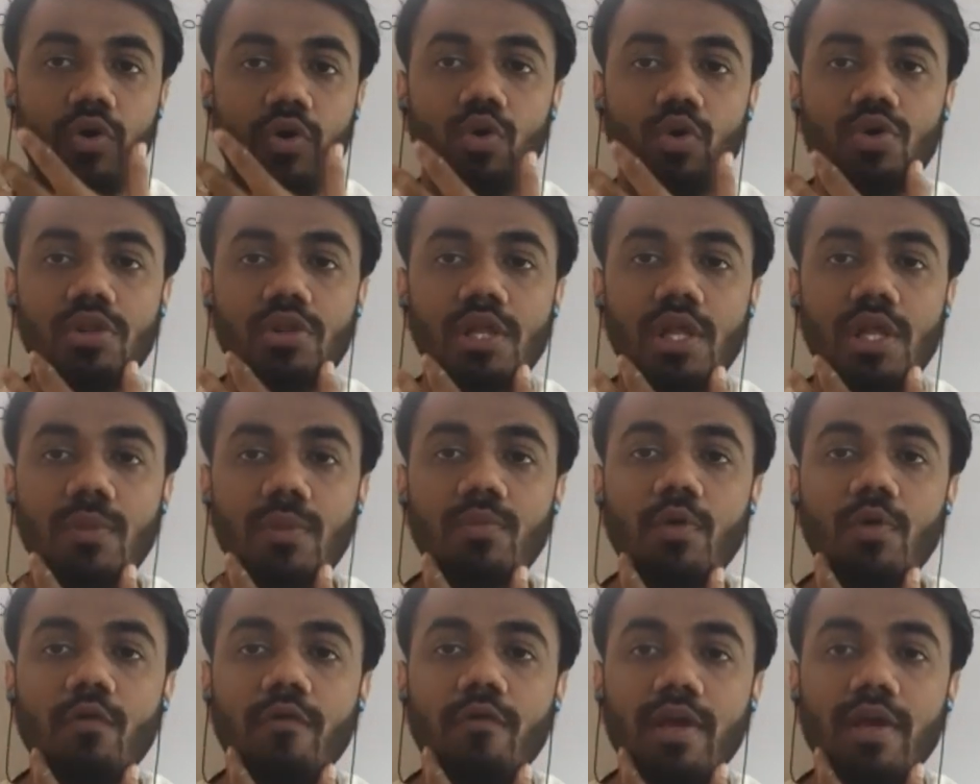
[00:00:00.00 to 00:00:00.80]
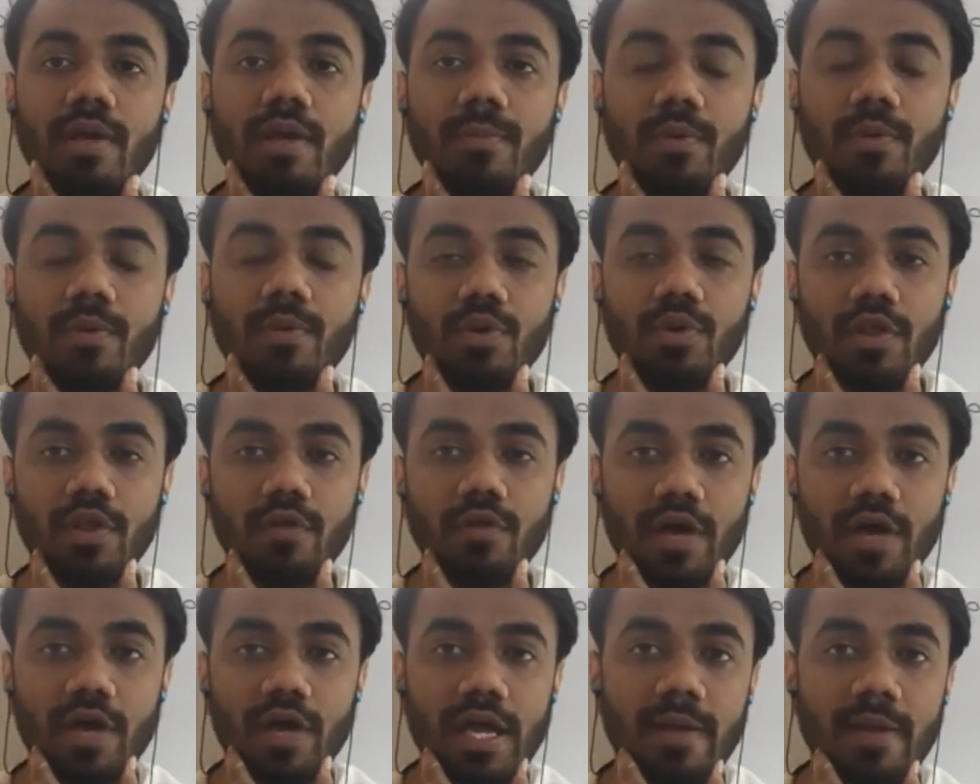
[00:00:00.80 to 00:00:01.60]
Only moving bone,
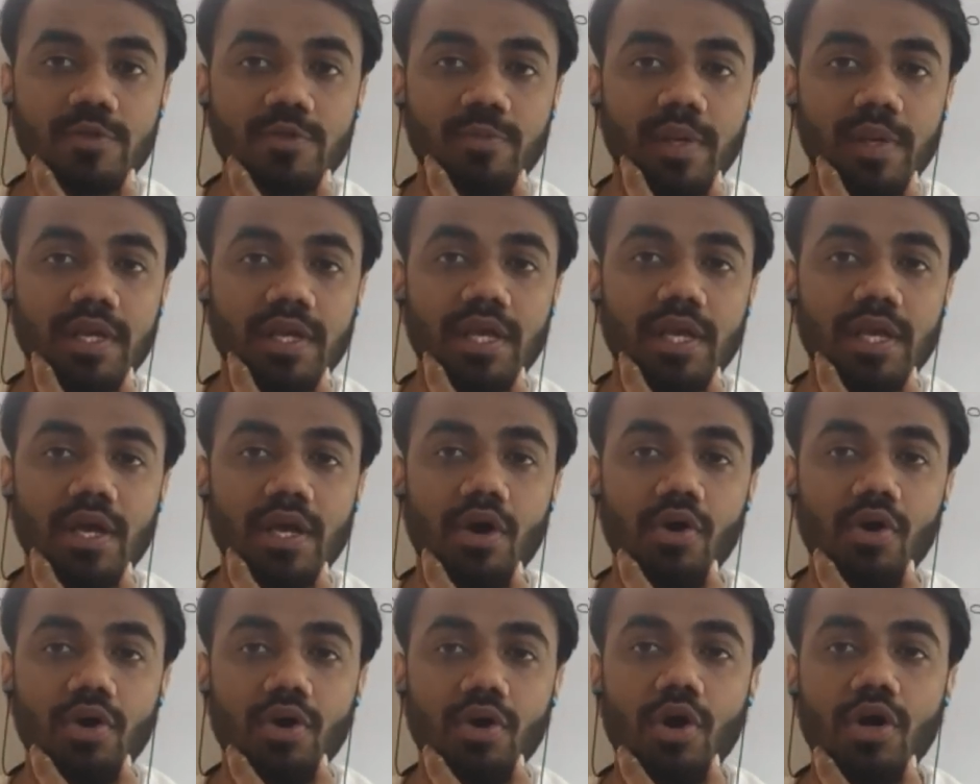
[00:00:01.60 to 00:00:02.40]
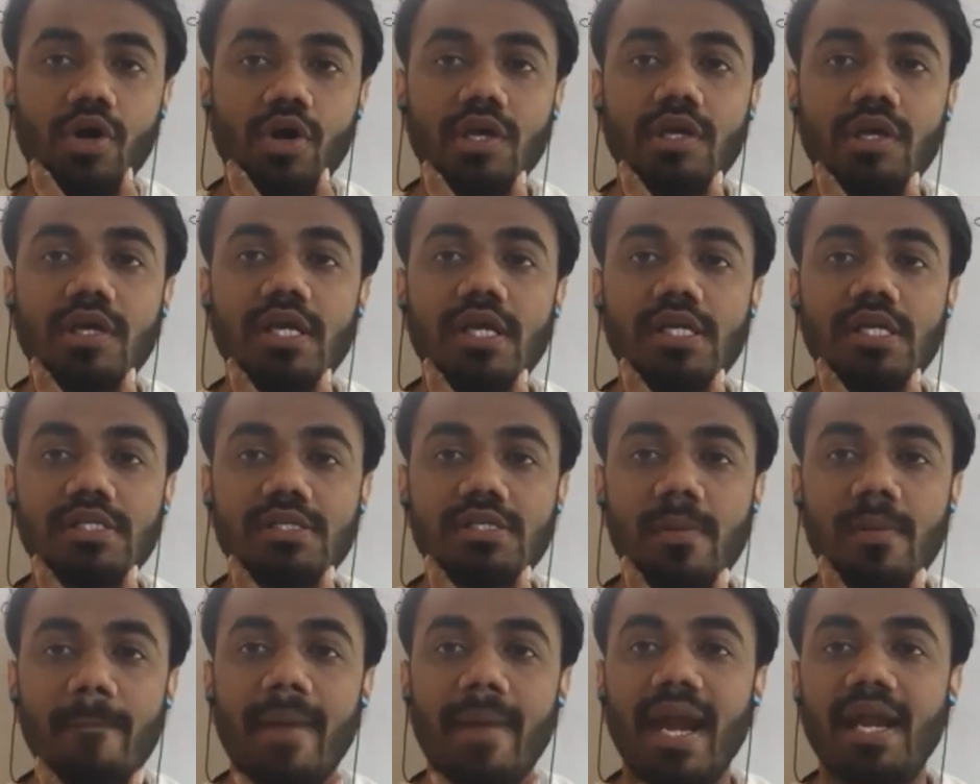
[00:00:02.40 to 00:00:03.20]
if I am speaking or talking, is
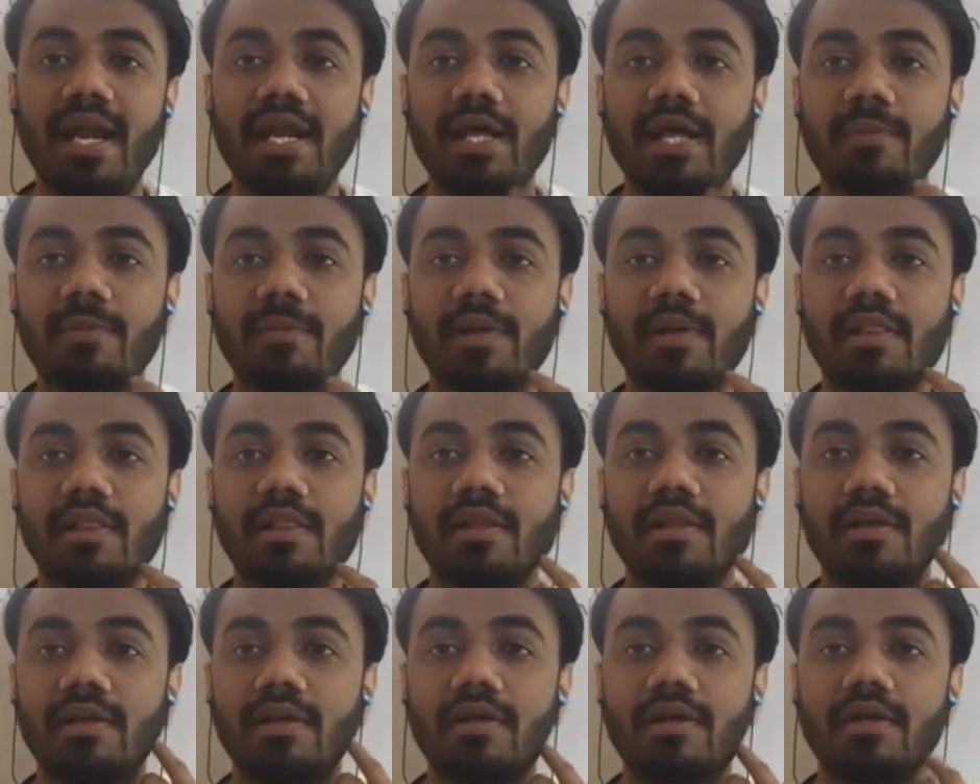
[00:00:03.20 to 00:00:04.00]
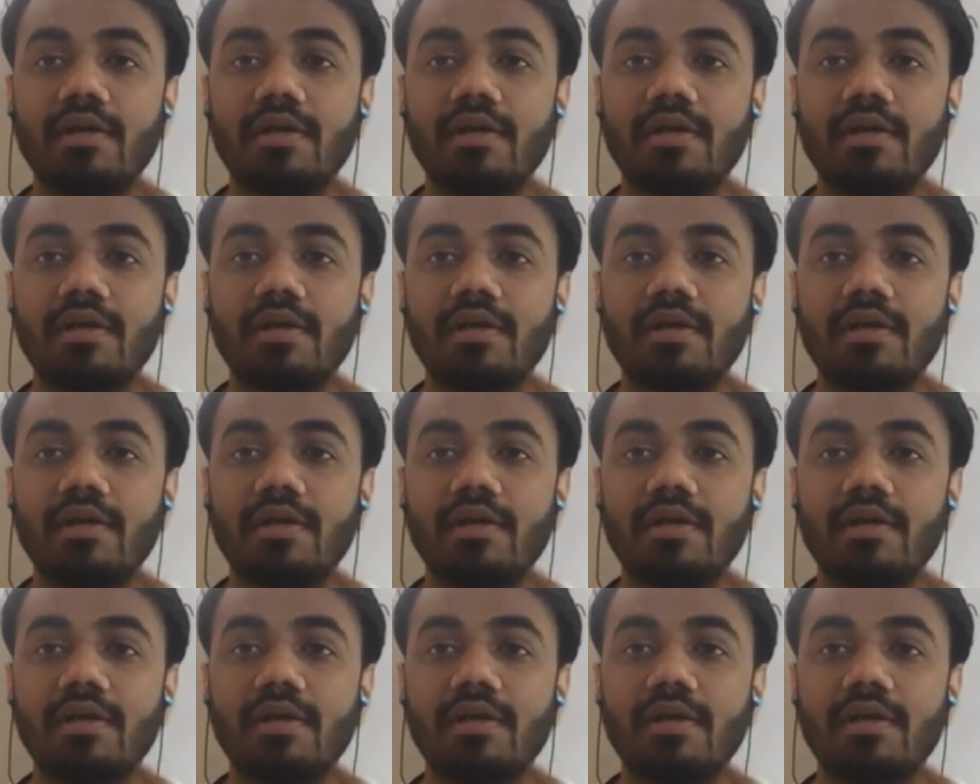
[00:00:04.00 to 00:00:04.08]
mandible.